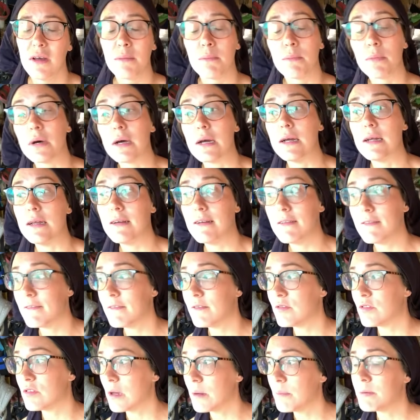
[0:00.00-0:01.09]
But
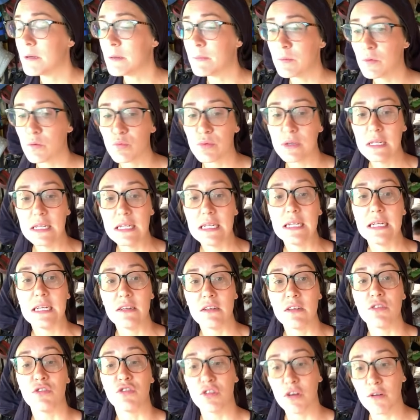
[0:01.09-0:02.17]
some people really need
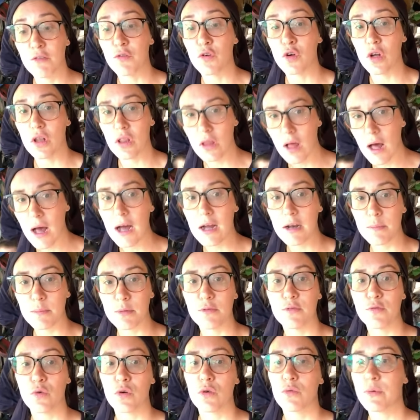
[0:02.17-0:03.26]
to suffer a lot
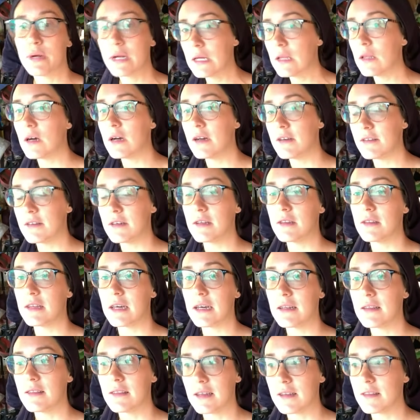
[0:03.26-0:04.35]
before realizing
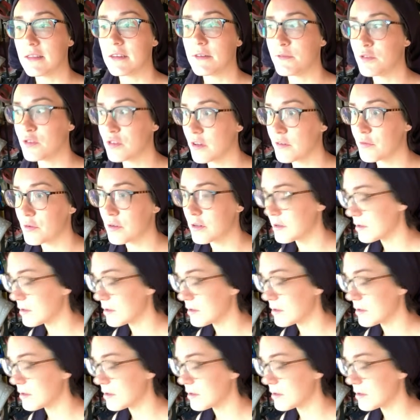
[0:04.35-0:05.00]
that they've suffered